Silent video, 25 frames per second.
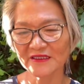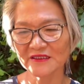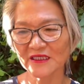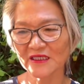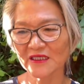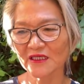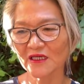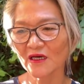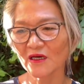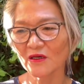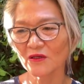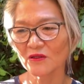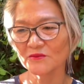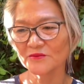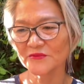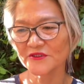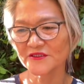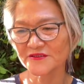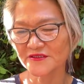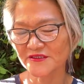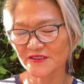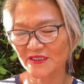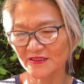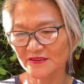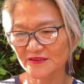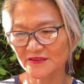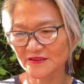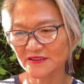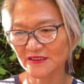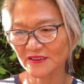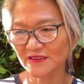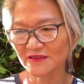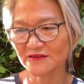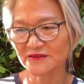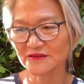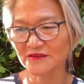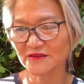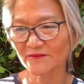comments and
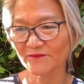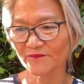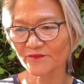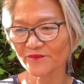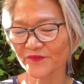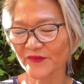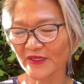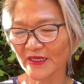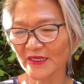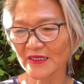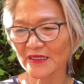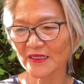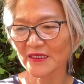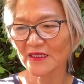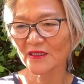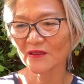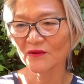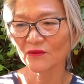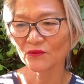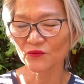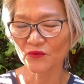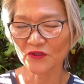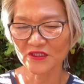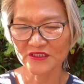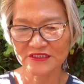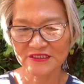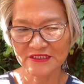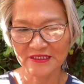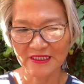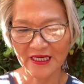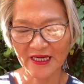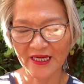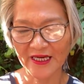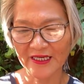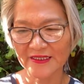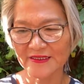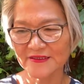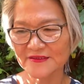things. What
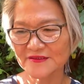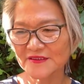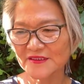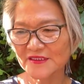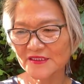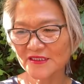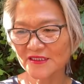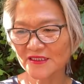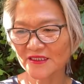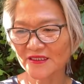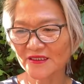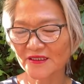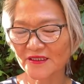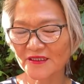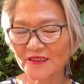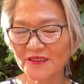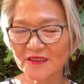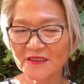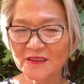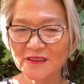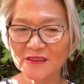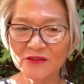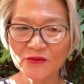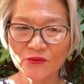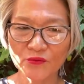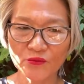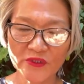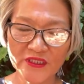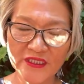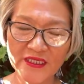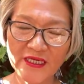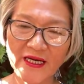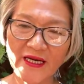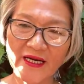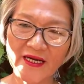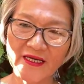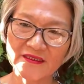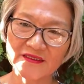I think we
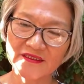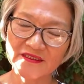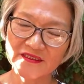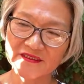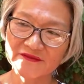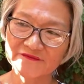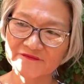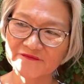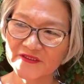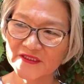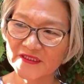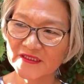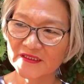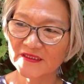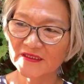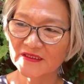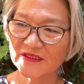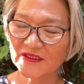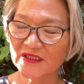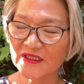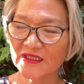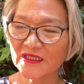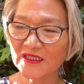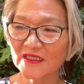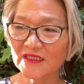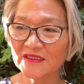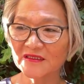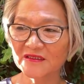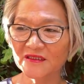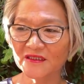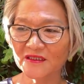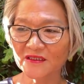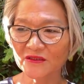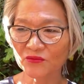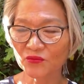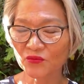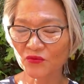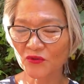are living in
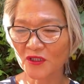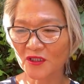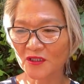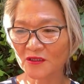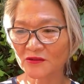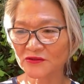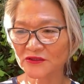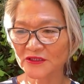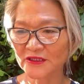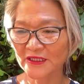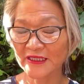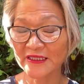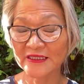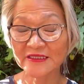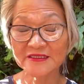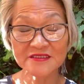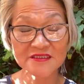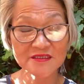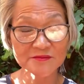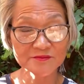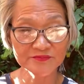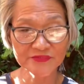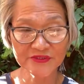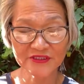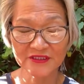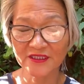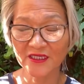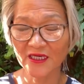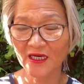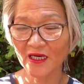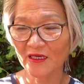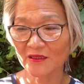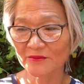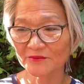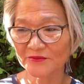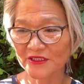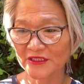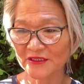the world is
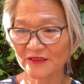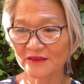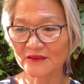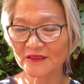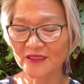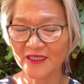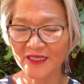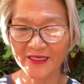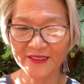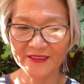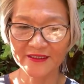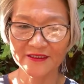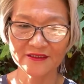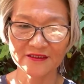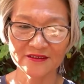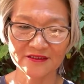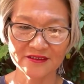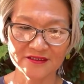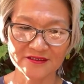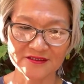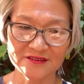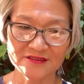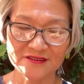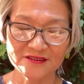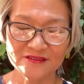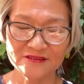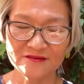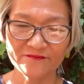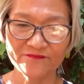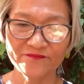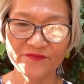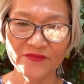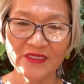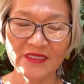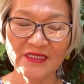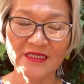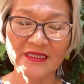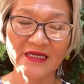becoming like this.
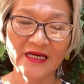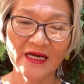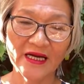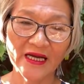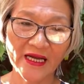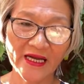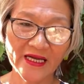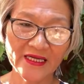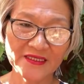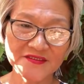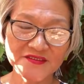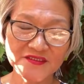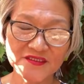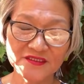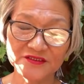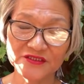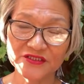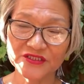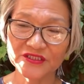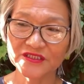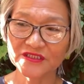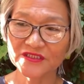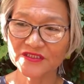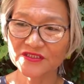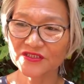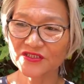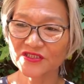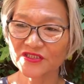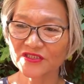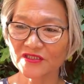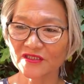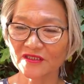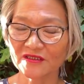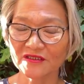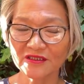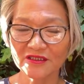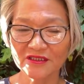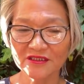As a teacher,
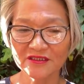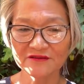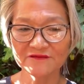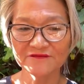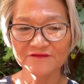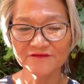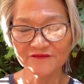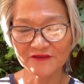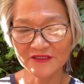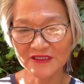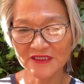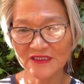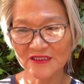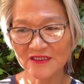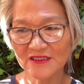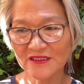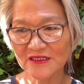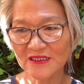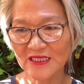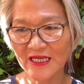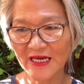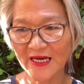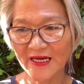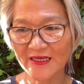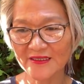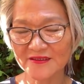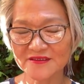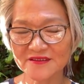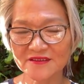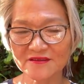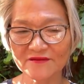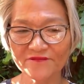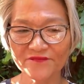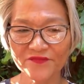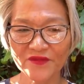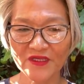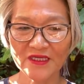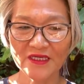if in class
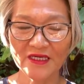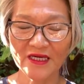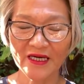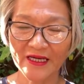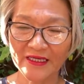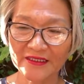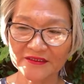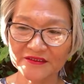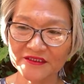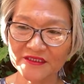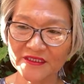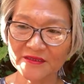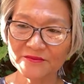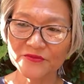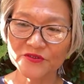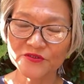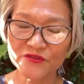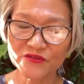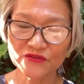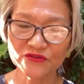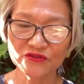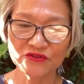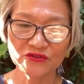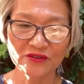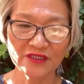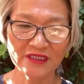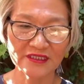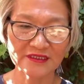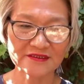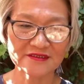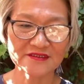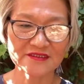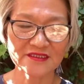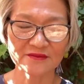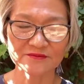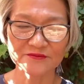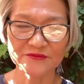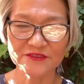I demonstrate
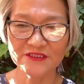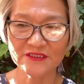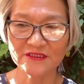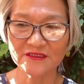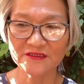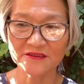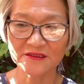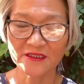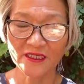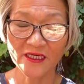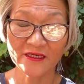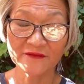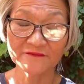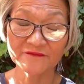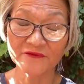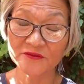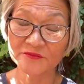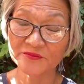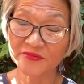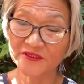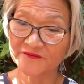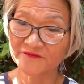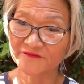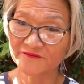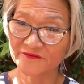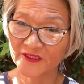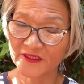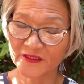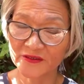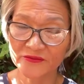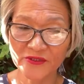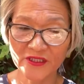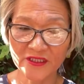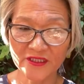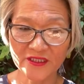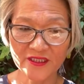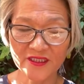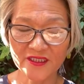something, I will be
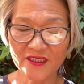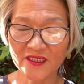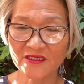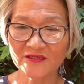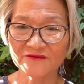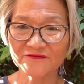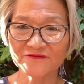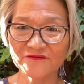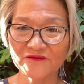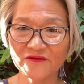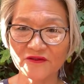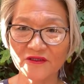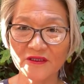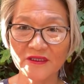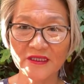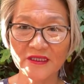very careful.